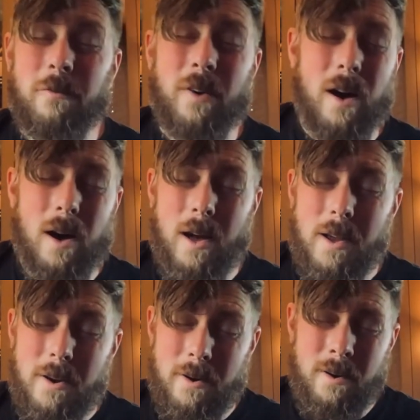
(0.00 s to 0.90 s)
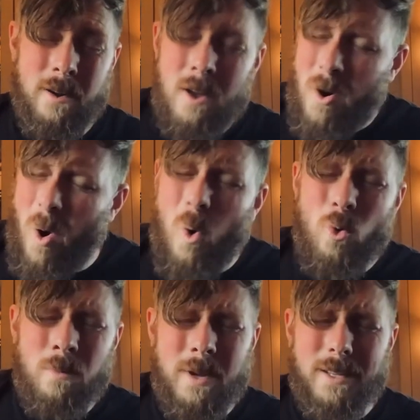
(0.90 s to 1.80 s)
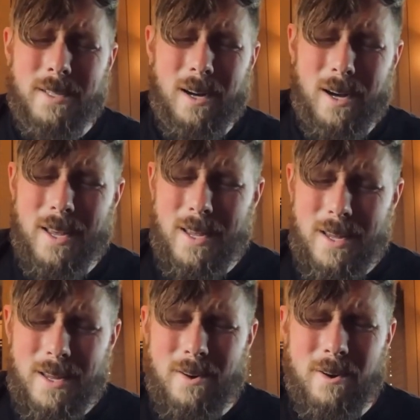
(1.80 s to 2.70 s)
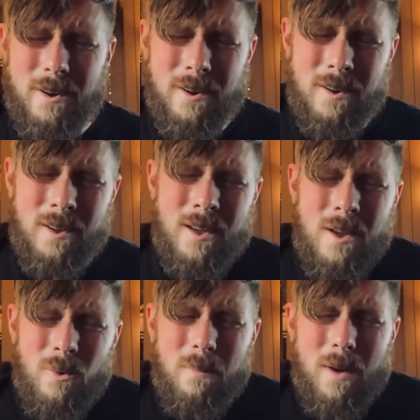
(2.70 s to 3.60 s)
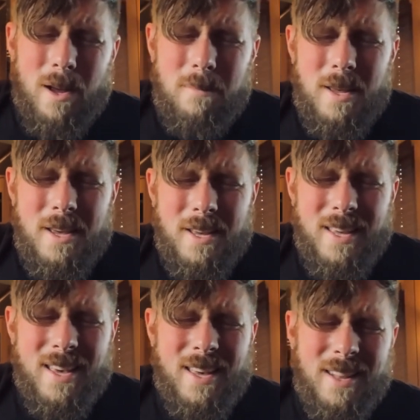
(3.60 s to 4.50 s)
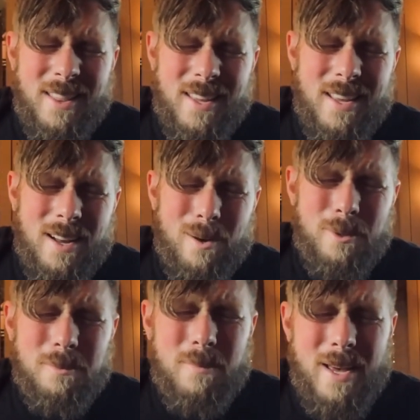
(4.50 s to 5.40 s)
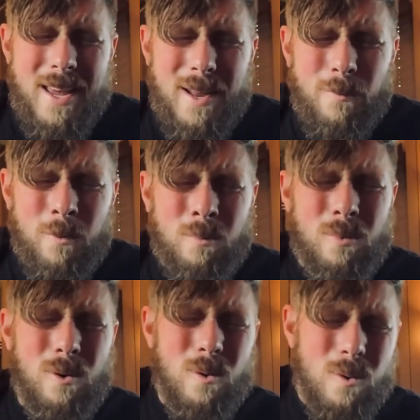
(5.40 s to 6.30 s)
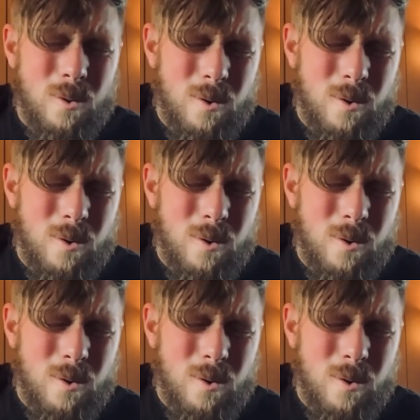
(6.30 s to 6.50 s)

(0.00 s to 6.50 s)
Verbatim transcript: fire, hold me tight Remind me again that I was made for more.